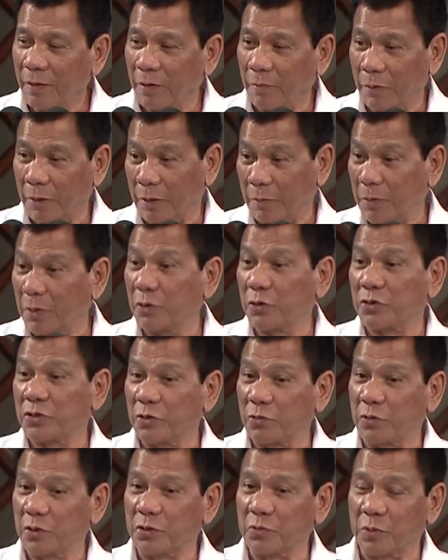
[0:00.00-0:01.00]
but because
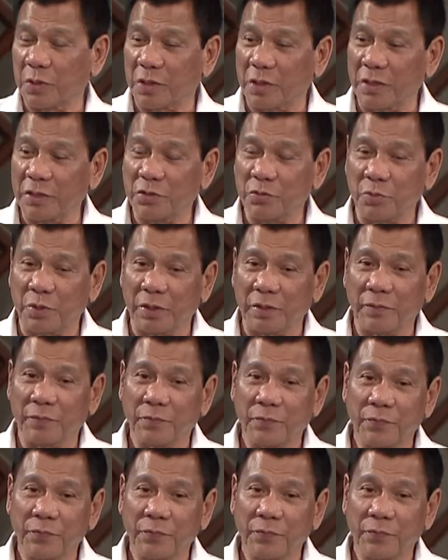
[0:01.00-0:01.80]
he was my classmate.